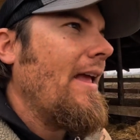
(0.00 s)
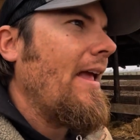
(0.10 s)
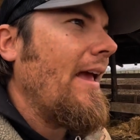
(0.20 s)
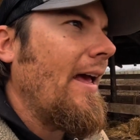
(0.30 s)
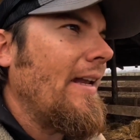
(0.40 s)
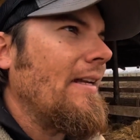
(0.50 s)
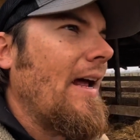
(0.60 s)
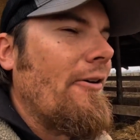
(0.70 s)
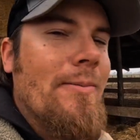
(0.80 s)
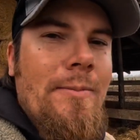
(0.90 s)
And
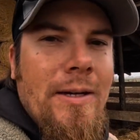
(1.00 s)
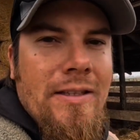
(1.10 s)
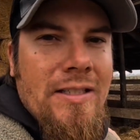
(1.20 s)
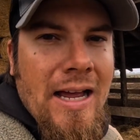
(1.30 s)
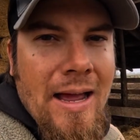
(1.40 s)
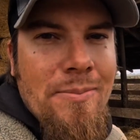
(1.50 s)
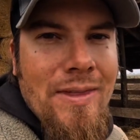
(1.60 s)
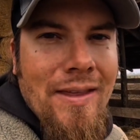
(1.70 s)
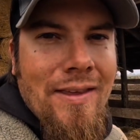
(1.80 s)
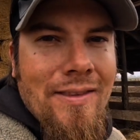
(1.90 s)
I remember at the time
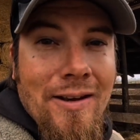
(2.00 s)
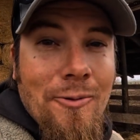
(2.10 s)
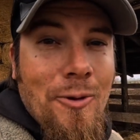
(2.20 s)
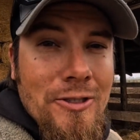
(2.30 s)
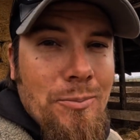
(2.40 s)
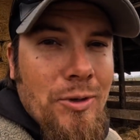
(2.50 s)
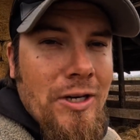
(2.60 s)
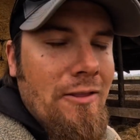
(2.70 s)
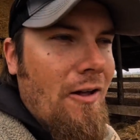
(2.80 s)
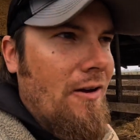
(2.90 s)
thinking that it was a
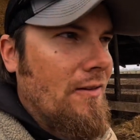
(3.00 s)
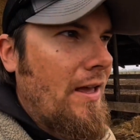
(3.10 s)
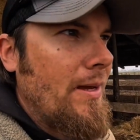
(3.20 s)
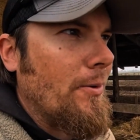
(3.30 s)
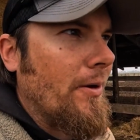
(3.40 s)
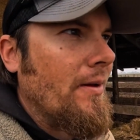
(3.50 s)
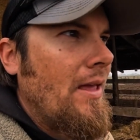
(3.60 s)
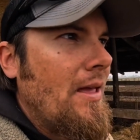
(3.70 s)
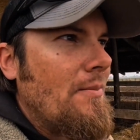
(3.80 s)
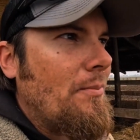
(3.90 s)
pretty long labor,
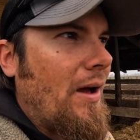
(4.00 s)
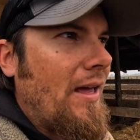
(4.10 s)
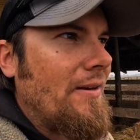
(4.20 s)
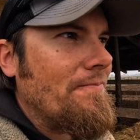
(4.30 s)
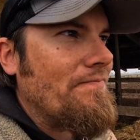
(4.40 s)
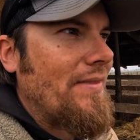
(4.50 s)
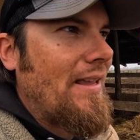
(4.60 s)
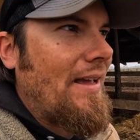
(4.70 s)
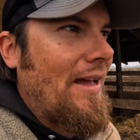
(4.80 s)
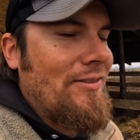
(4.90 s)
but
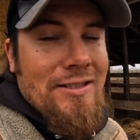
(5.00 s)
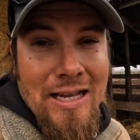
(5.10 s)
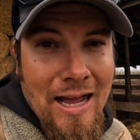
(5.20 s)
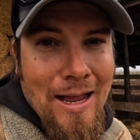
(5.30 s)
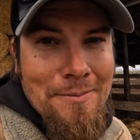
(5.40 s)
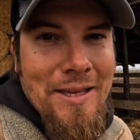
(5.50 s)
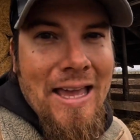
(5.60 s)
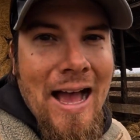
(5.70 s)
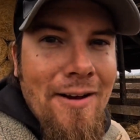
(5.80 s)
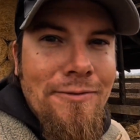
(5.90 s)
at the time, the
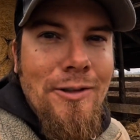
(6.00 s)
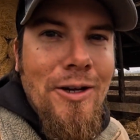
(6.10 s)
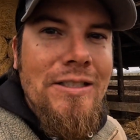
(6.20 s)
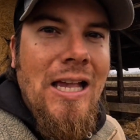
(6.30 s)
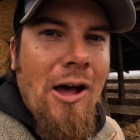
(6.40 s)
calf looked